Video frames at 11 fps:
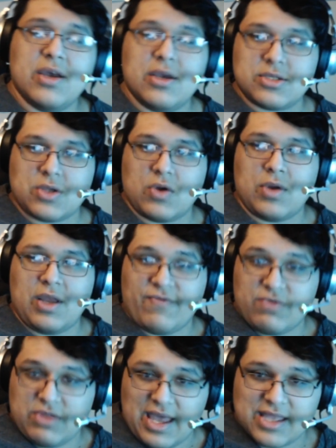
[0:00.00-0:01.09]
So if
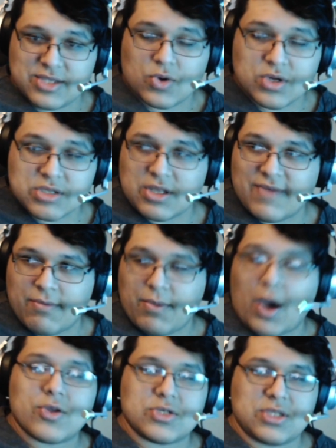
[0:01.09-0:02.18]
that sort of stuff
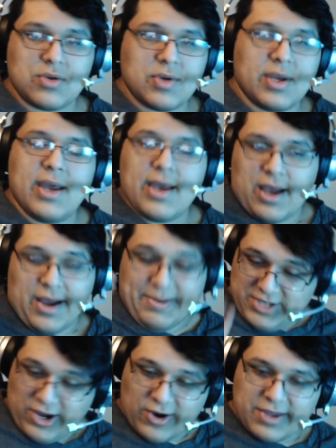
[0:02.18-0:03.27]
bothers you, I'm
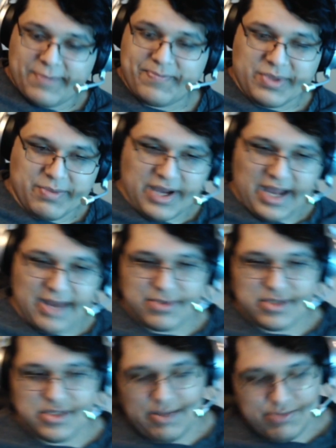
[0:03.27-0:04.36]
sorry, but I'm
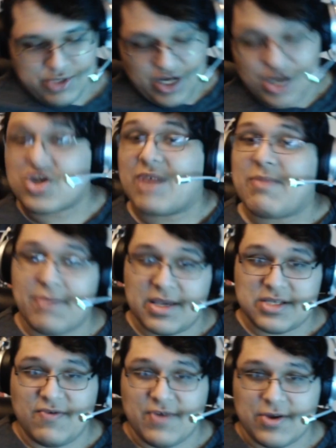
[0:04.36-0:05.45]
going to try my best
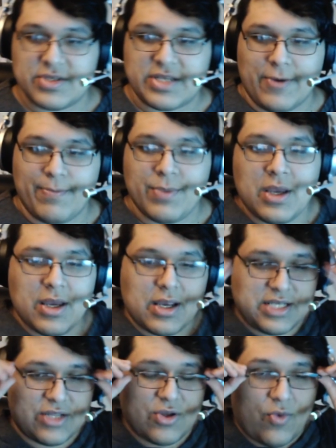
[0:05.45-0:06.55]
to figure this out
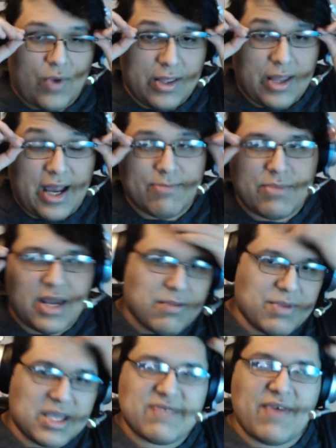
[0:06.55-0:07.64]
because I'm not the
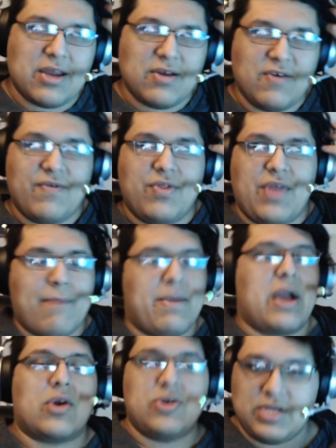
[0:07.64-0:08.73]
biggest fan of that
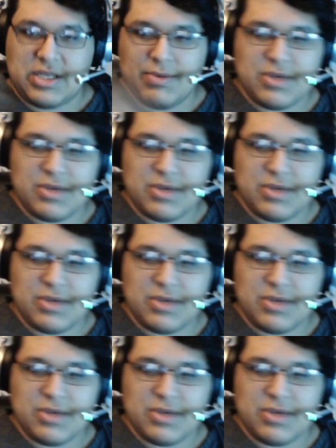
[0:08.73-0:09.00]
background noise coming